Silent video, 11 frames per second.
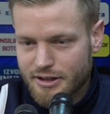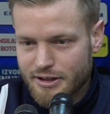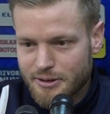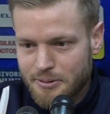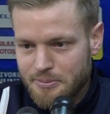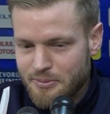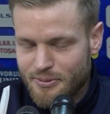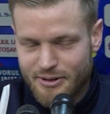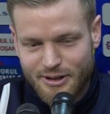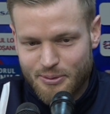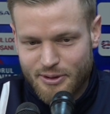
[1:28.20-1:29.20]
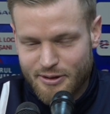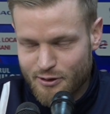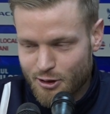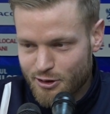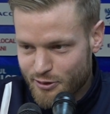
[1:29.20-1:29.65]
Yeah, we have
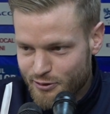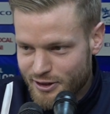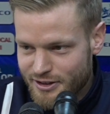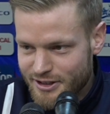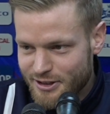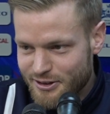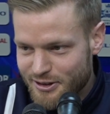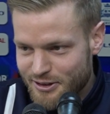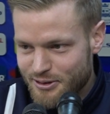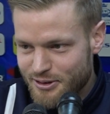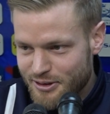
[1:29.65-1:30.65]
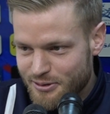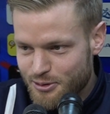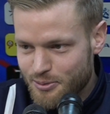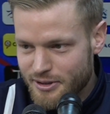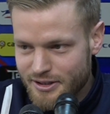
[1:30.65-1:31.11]
a lot of fun here in
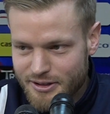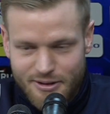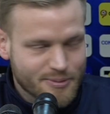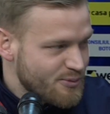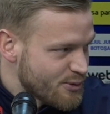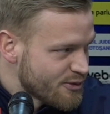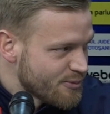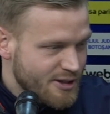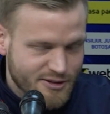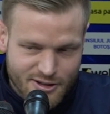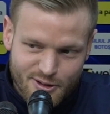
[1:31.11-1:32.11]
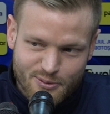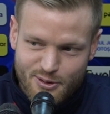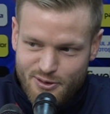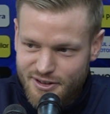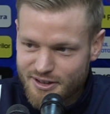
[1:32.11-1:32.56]
Romania with Martin and
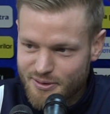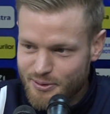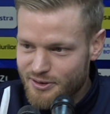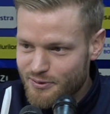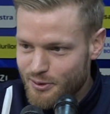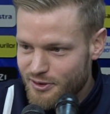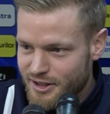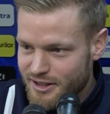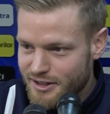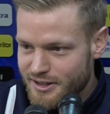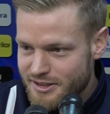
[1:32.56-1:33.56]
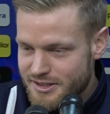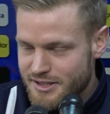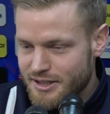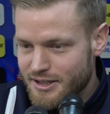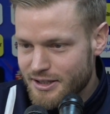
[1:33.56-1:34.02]
with the other
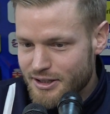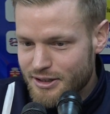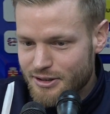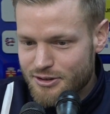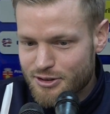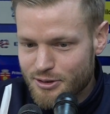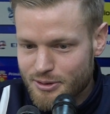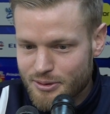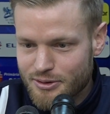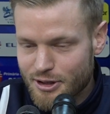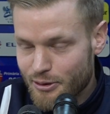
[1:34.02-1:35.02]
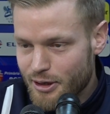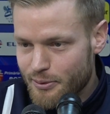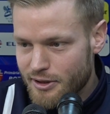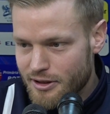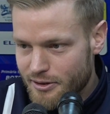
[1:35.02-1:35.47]
guys. So now I
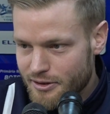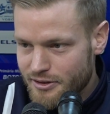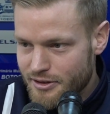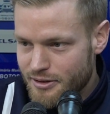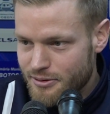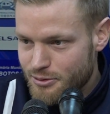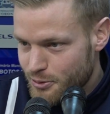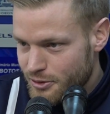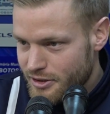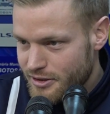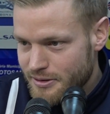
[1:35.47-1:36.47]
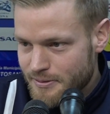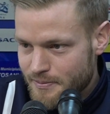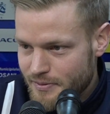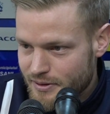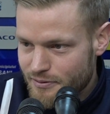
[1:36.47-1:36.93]
will learn Romuna
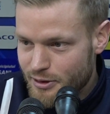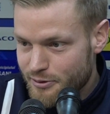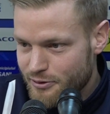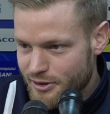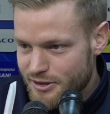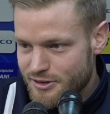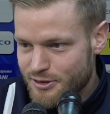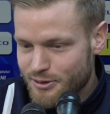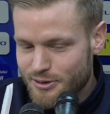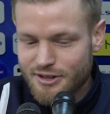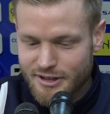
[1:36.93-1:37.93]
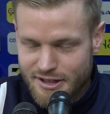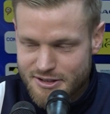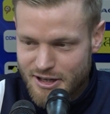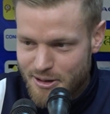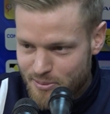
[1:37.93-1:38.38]
very fast, so that the
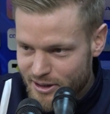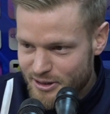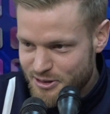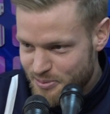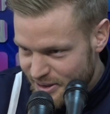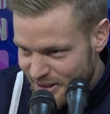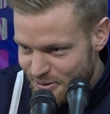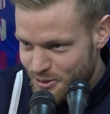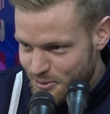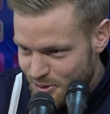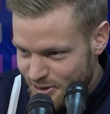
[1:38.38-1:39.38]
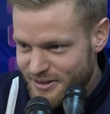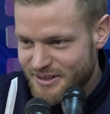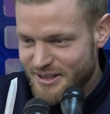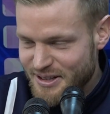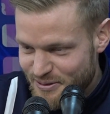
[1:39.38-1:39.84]
next time I speak in Romuna,
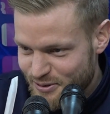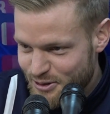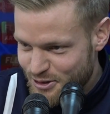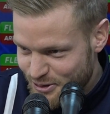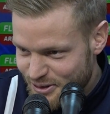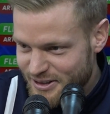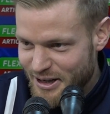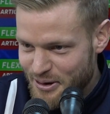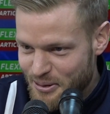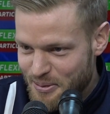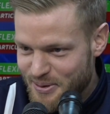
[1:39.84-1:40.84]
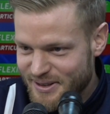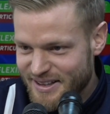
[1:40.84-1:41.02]
for sure, I hope.